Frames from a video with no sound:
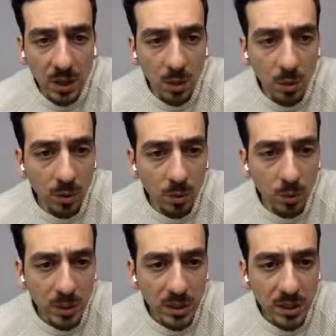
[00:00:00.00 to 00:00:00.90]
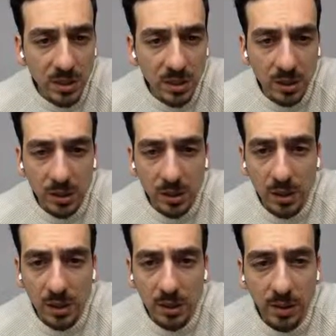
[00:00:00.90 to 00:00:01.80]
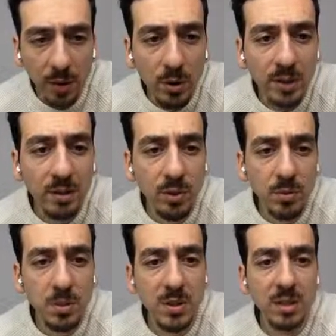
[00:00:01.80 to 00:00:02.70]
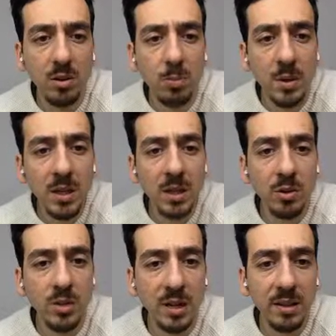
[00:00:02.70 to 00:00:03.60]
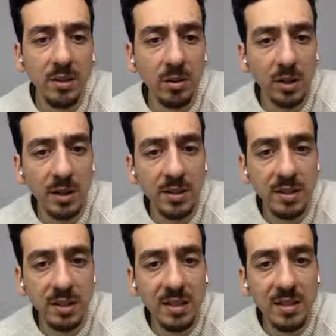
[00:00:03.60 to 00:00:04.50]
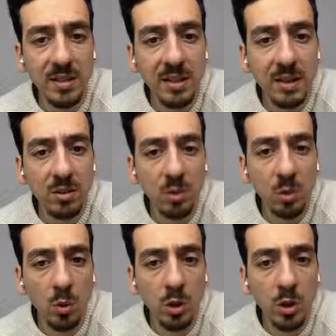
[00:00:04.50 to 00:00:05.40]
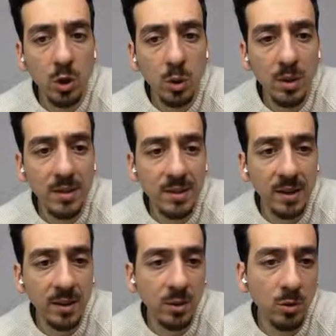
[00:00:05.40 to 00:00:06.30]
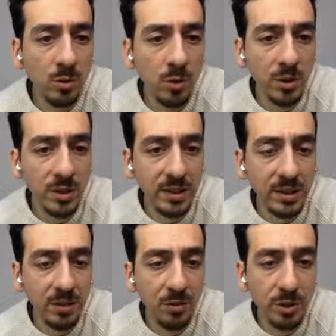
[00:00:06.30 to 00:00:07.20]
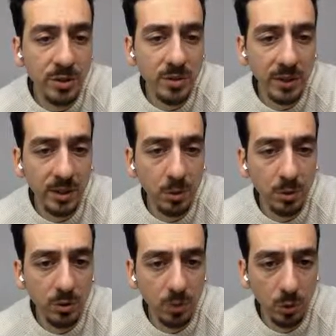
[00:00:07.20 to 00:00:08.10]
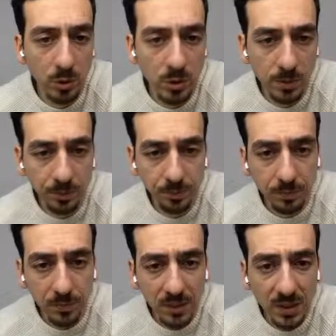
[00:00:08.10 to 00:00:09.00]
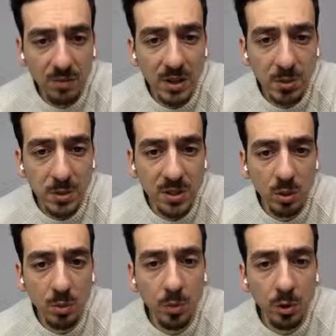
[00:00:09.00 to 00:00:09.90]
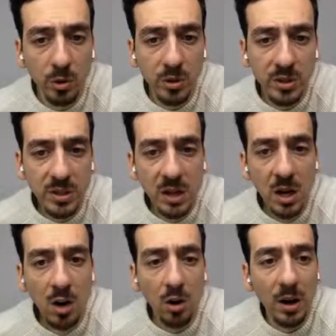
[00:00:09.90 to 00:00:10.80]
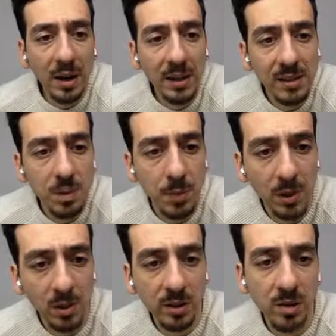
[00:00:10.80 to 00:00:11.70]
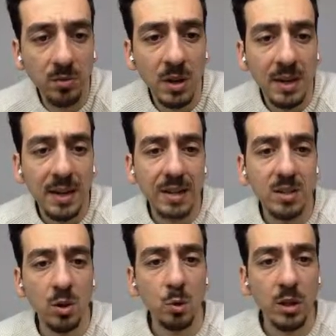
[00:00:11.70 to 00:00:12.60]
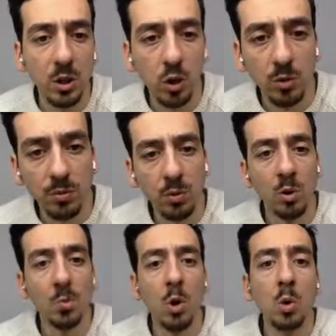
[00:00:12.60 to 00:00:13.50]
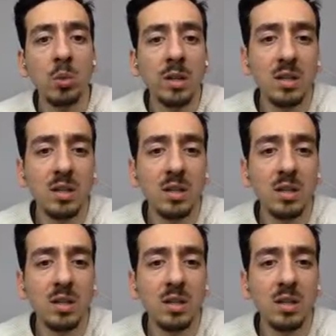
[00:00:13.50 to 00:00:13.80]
With these direct investments, intermediaries and their clients can easily get to know a new, exciting universe and diversify their portfolios. Investments in cryptocurrencies are highly speculative, and so they should form only a